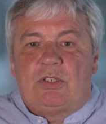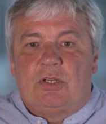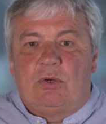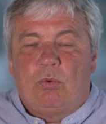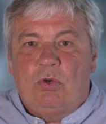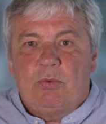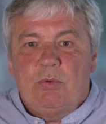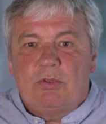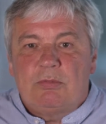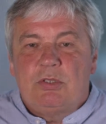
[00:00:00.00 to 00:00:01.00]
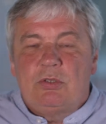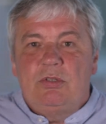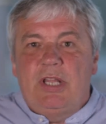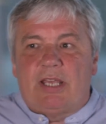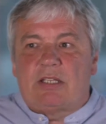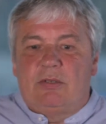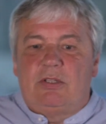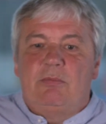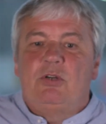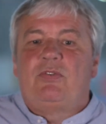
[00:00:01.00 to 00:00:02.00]
So what do we want them to do next when
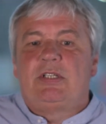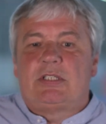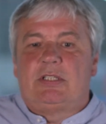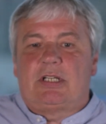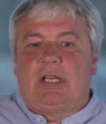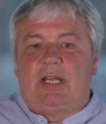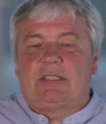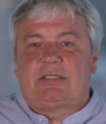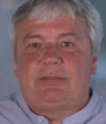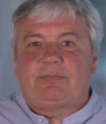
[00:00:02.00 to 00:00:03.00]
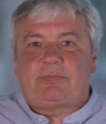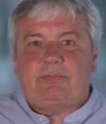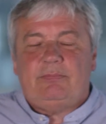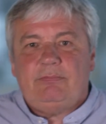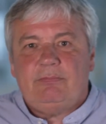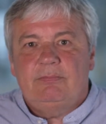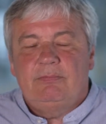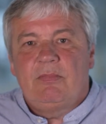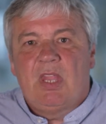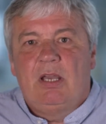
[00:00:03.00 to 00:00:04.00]
they move into the class?
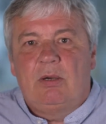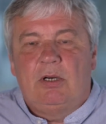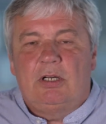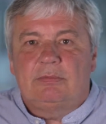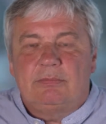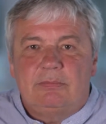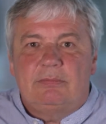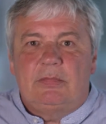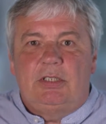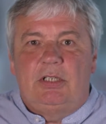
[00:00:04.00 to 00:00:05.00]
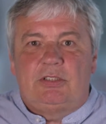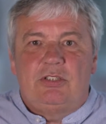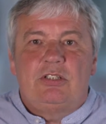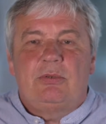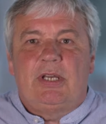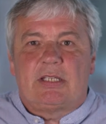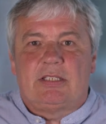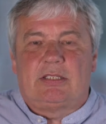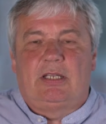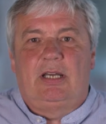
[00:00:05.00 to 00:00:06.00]
Well, a to-do
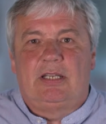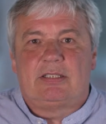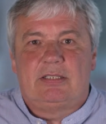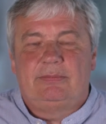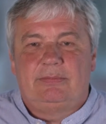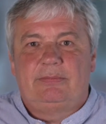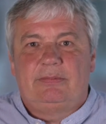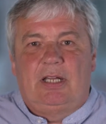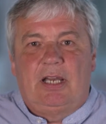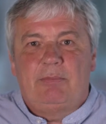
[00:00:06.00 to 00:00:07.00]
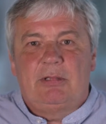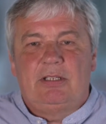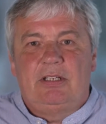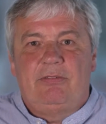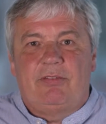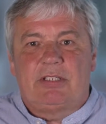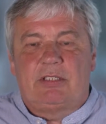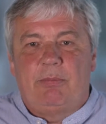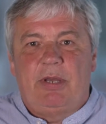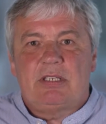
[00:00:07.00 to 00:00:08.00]
exercise, I believe, is
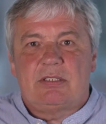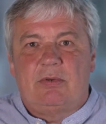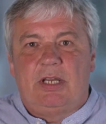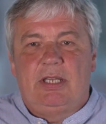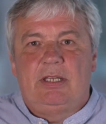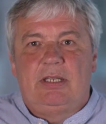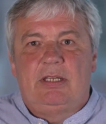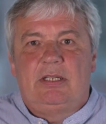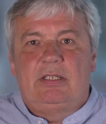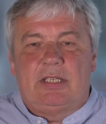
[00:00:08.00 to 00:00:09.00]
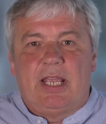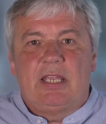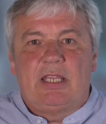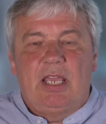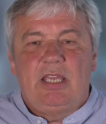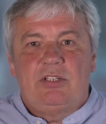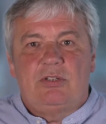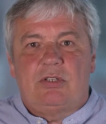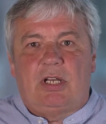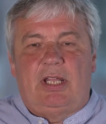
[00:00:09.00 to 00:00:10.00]
the best way to engage
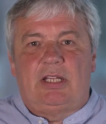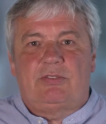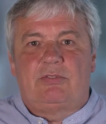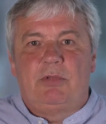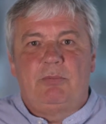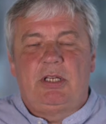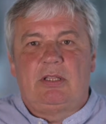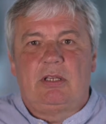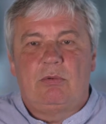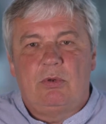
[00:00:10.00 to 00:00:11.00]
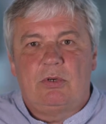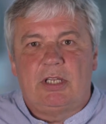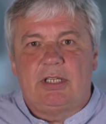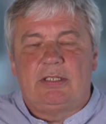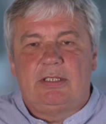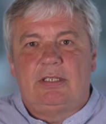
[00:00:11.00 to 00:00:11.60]
your class from the minute they walk in.